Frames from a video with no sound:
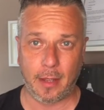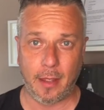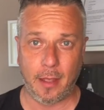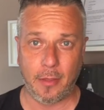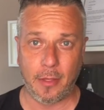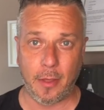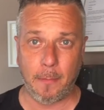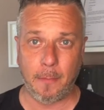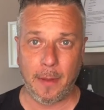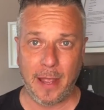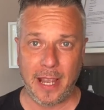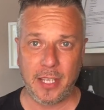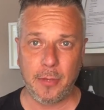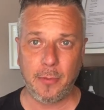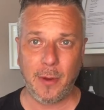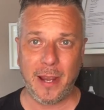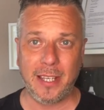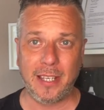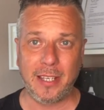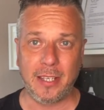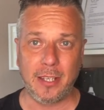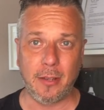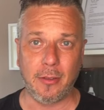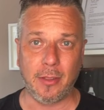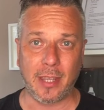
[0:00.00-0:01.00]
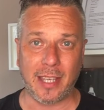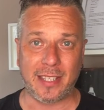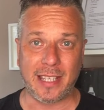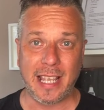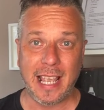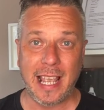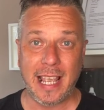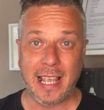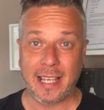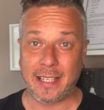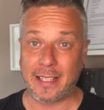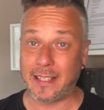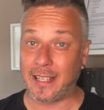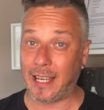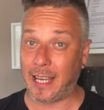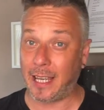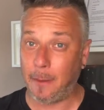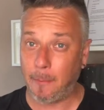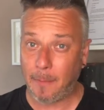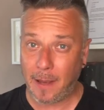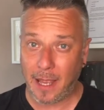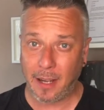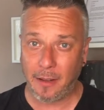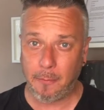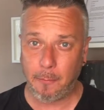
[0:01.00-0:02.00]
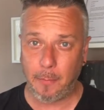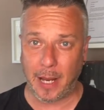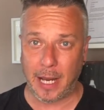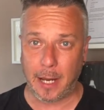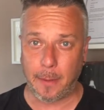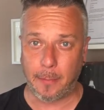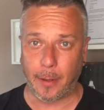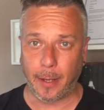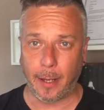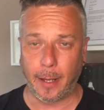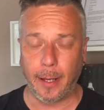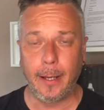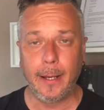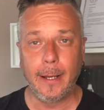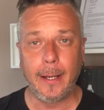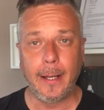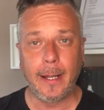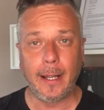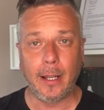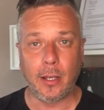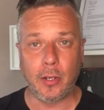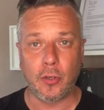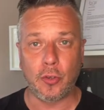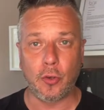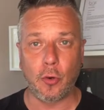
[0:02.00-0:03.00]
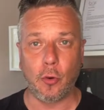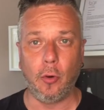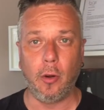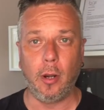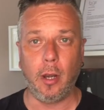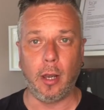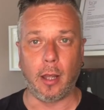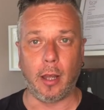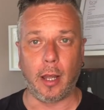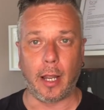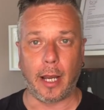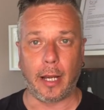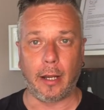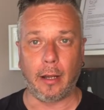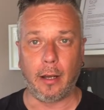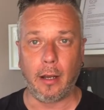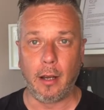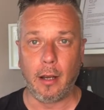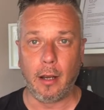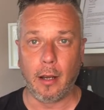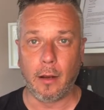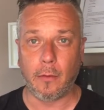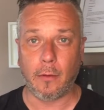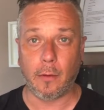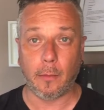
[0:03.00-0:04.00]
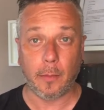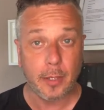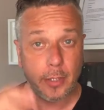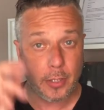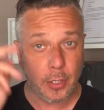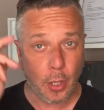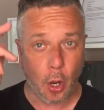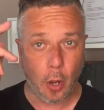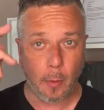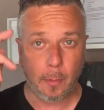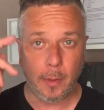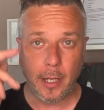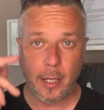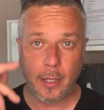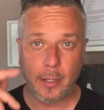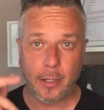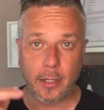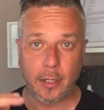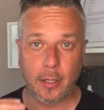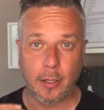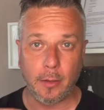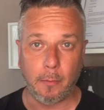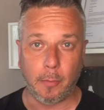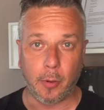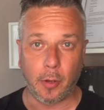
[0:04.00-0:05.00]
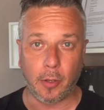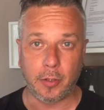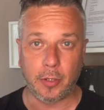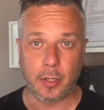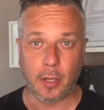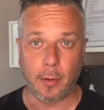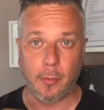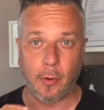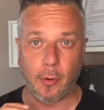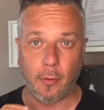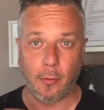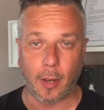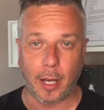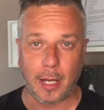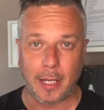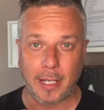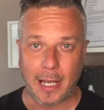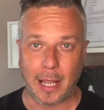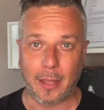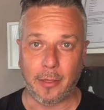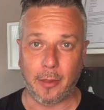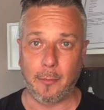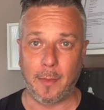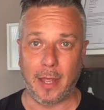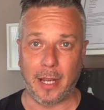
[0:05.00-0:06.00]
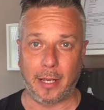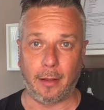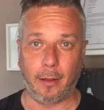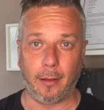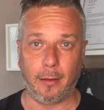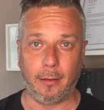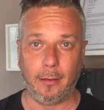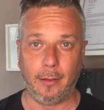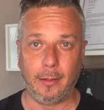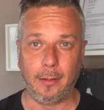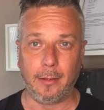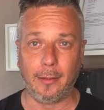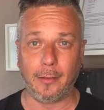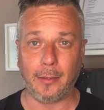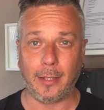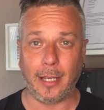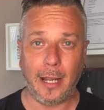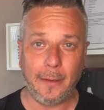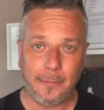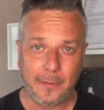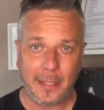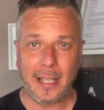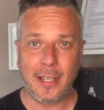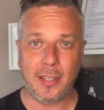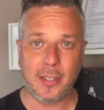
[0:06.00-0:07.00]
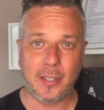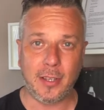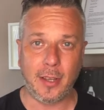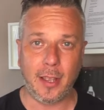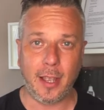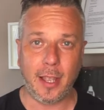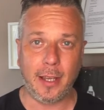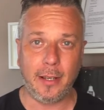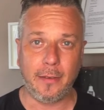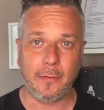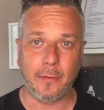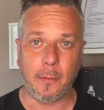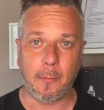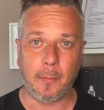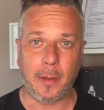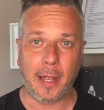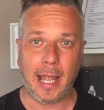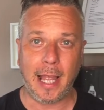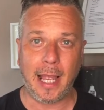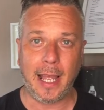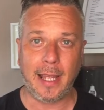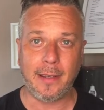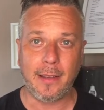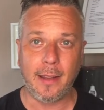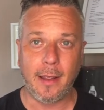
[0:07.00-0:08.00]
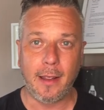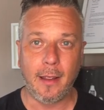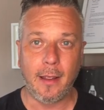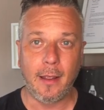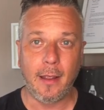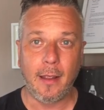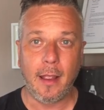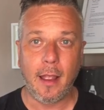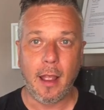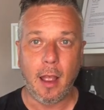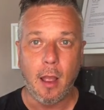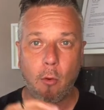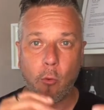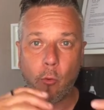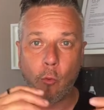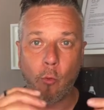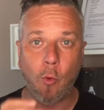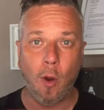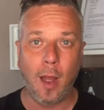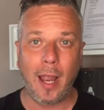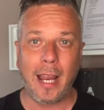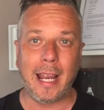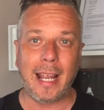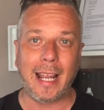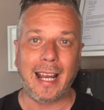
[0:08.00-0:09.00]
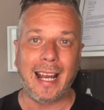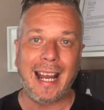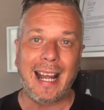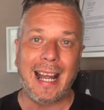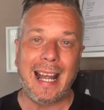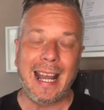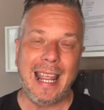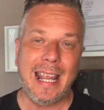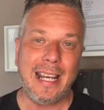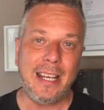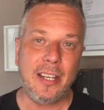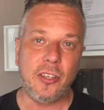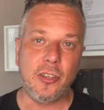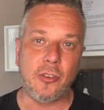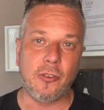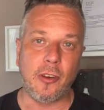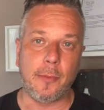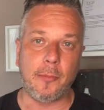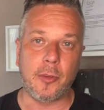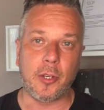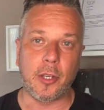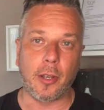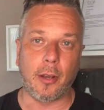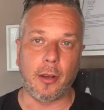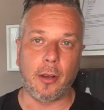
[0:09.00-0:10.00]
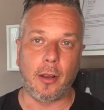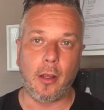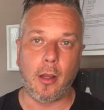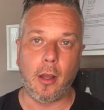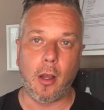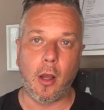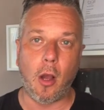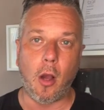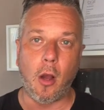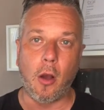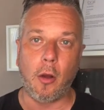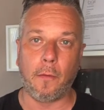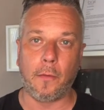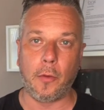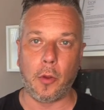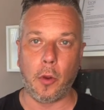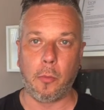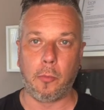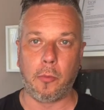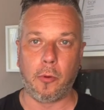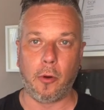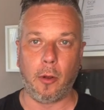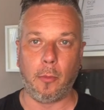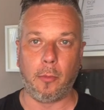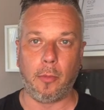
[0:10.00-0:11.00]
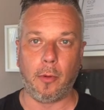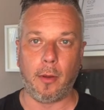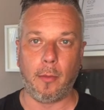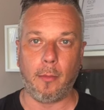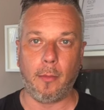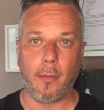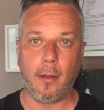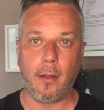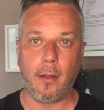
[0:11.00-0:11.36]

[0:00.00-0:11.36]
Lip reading: The best way to do this is take a pad of paper, draw a line from the top to the bottom, right down the middle. On the left-hand side of the pad, write a clear description of your problem.